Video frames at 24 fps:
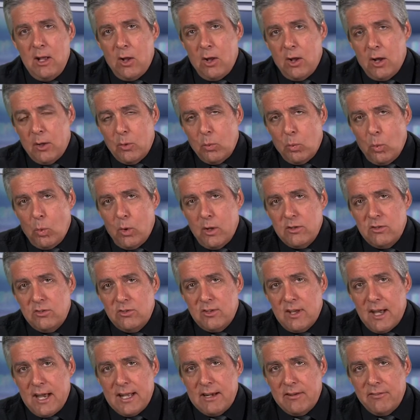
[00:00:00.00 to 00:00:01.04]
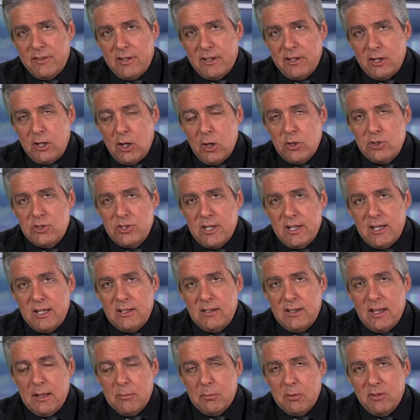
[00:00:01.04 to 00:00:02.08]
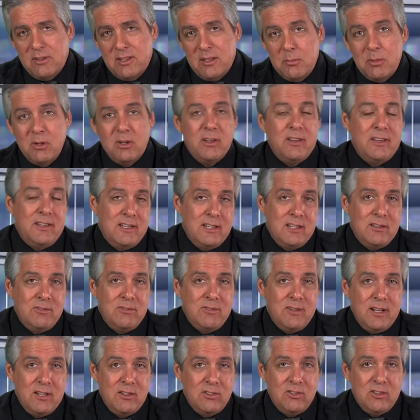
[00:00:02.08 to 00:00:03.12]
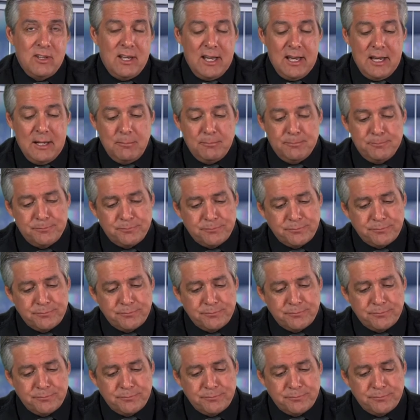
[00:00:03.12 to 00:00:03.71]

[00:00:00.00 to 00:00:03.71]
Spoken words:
on one side of the negotiating table, typically the defense side.